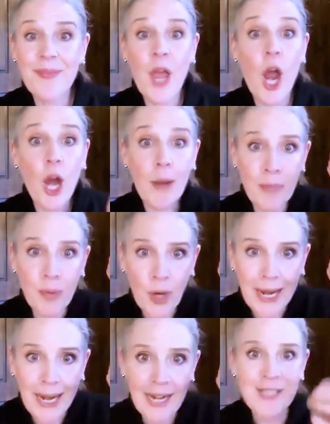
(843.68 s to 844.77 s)
our
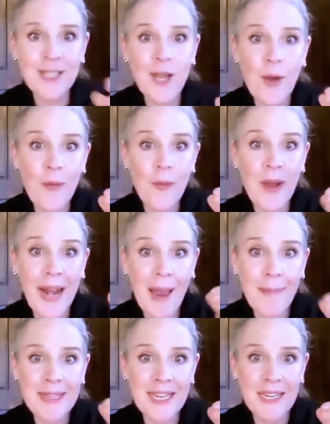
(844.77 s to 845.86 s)
brain. So what
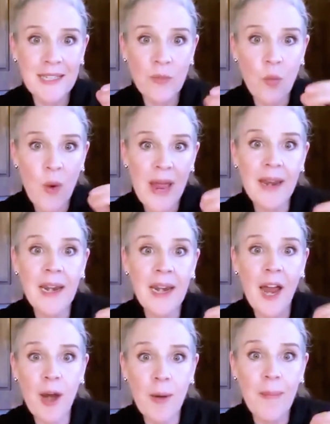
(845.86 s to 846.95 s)
happens is when
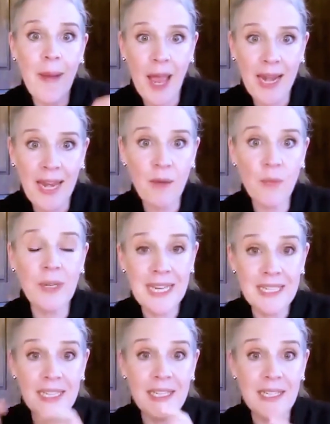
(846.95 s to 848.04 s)
our body
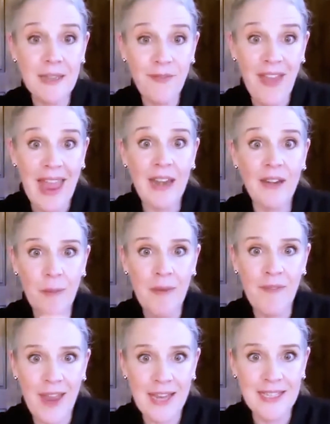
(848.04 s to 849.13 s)
releases fat from a
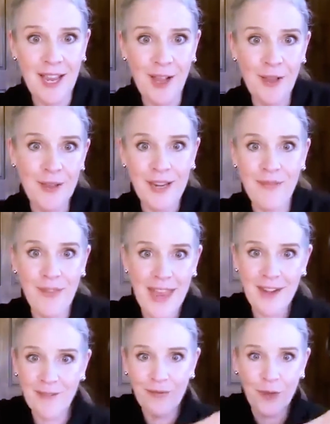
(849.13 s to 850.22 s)
fat cell, and the fat
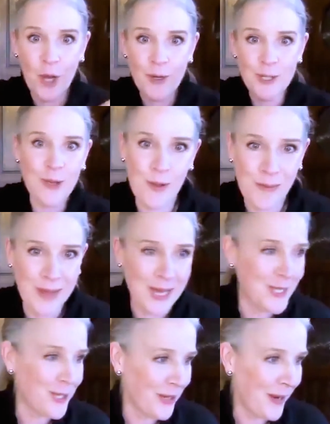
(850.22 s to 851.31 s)
flows through the
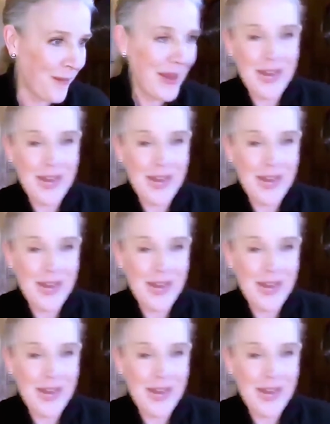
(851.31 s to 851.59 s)
bloodstream,